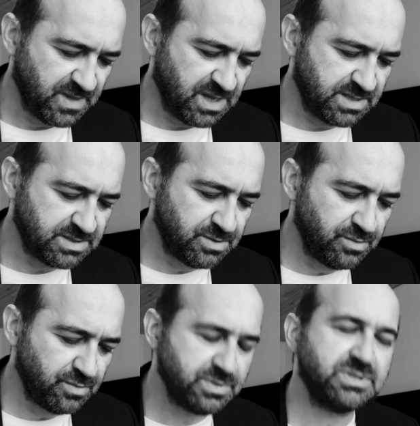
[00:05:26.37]
as
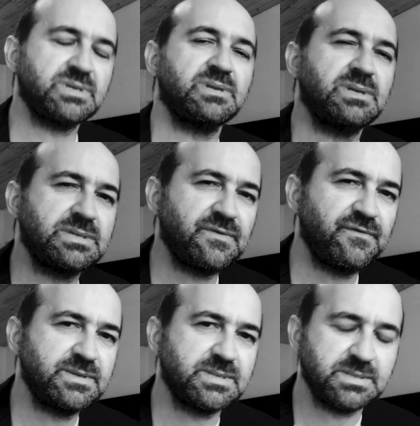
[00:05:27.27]
nous and as
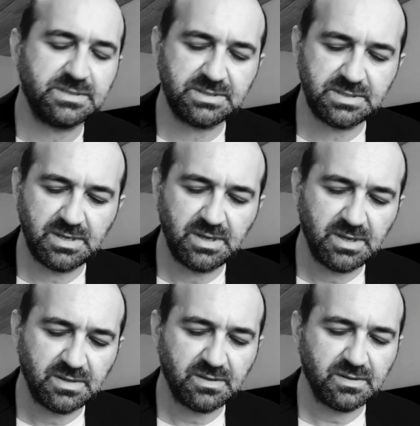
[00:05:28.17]
physis,
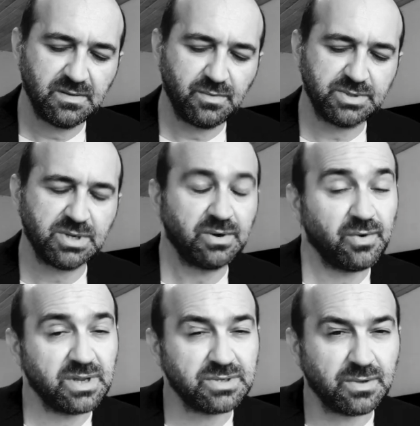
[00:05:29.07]
which are
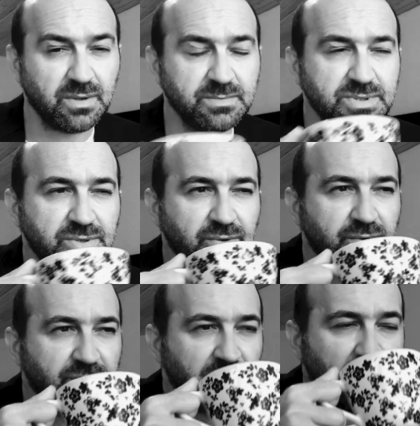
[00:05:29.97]
Greek terms, nous.